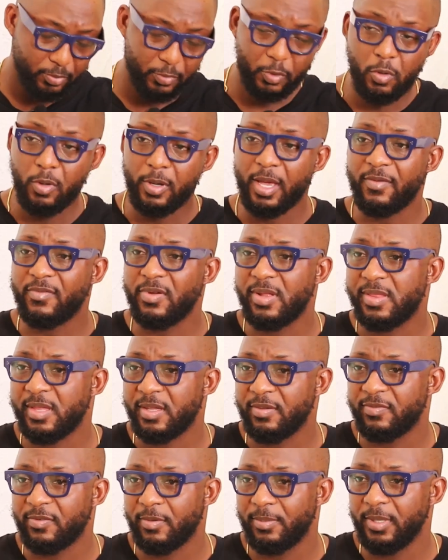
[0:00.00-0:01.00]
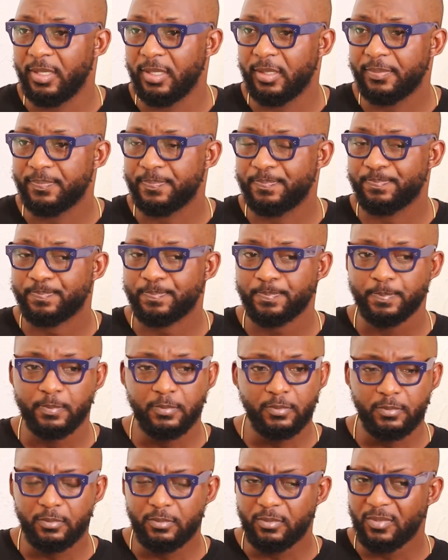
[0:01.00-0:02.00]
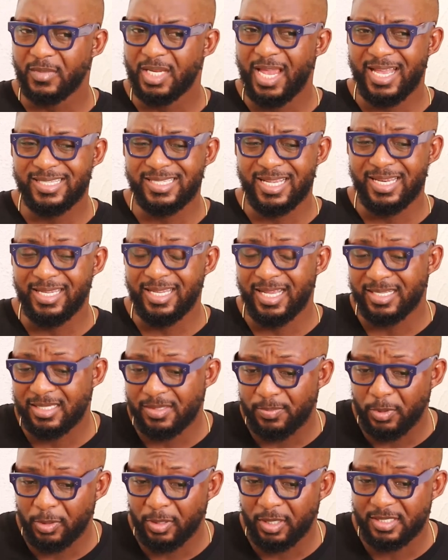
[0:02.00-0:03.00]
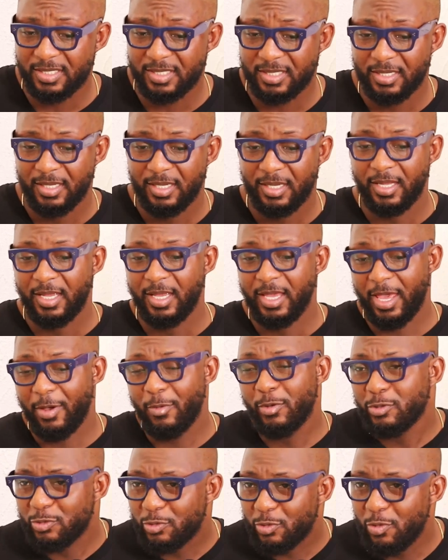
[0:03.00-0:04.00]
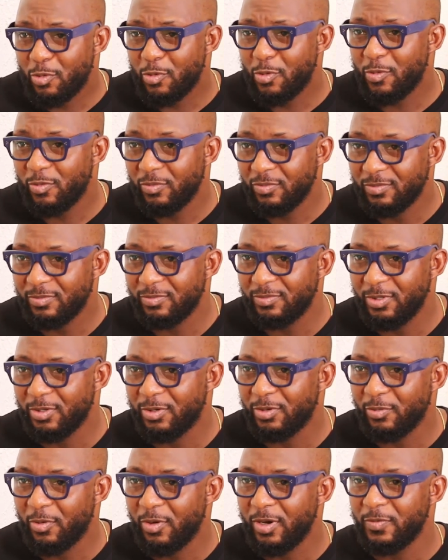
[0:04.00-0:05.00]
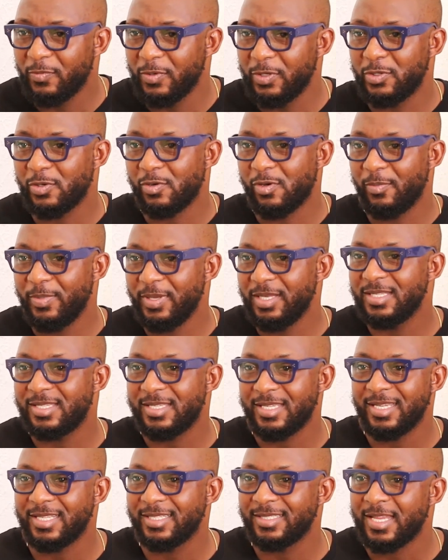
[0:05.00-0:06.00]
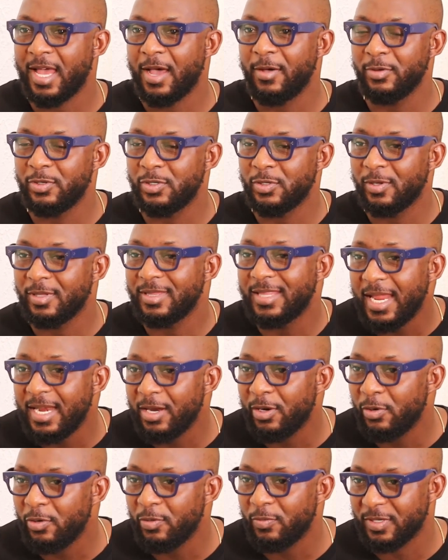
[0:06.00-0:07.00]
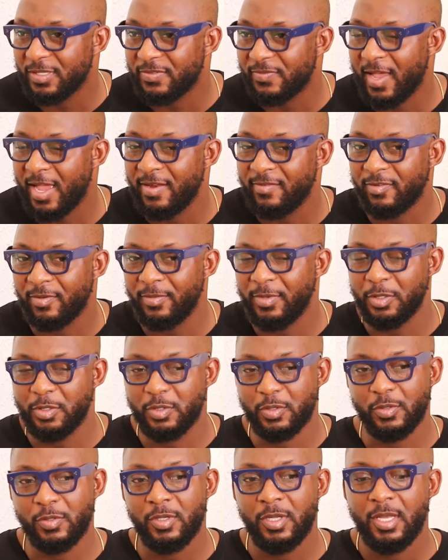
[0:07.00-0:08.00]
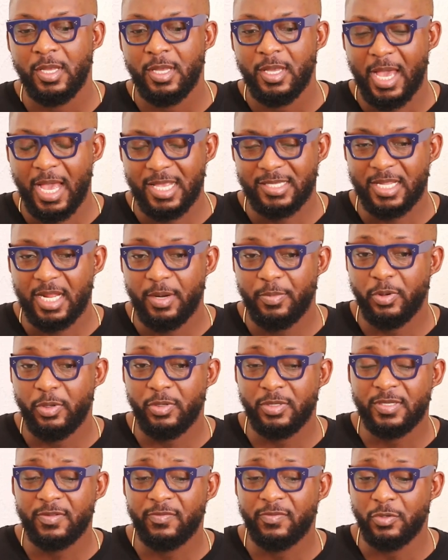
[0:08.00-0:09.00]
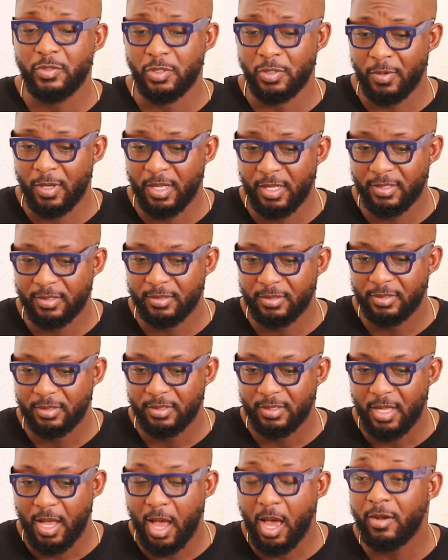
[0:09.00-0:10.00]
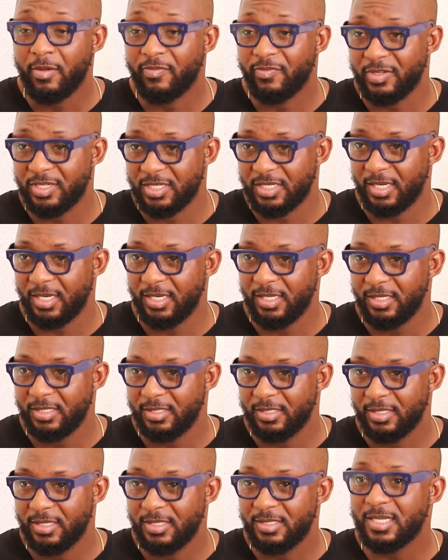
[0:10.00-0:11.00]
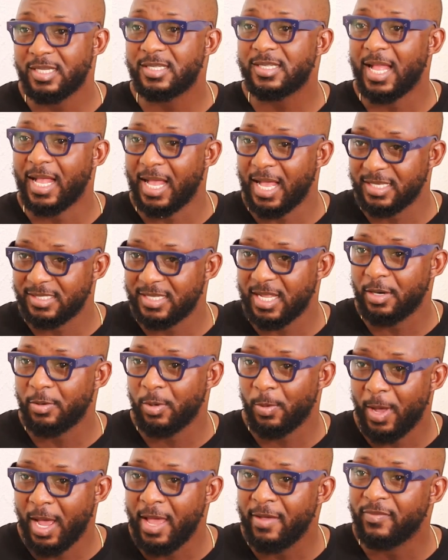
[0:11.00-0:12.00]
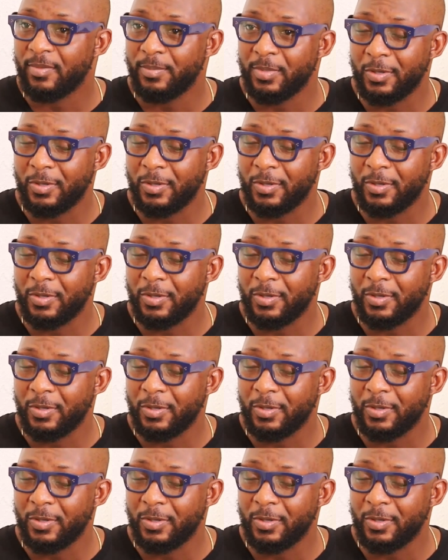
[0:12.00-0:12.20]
cook everything for me. I said yes, because it was cool, you know, rolling with Joel, being seen in town with Joel. That alone was fine for me. So I started producing for Joel unofficially, just like I started with YFM,